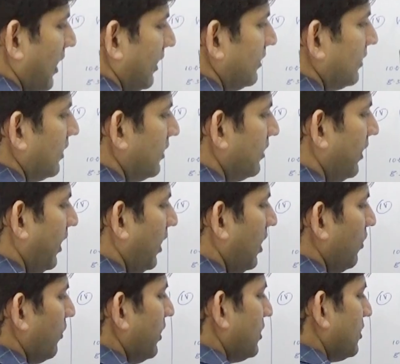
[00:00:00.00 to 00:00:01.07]
and the
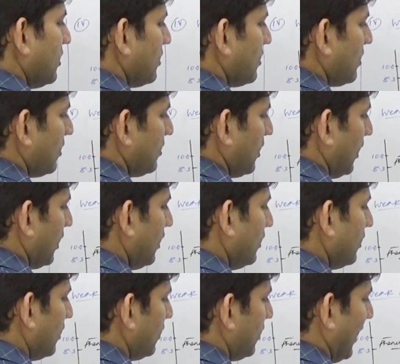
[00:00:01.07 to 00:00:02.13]
NaOH is taken
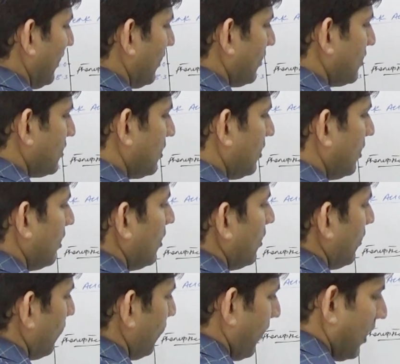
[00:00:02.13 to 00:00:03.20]
in the titration
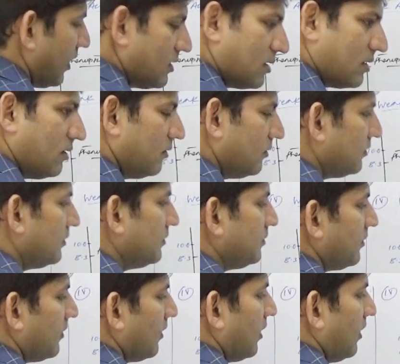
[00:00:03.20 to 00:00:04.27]
flask.
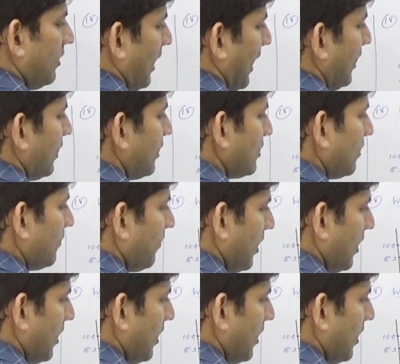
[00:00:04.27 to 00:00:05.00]
Titration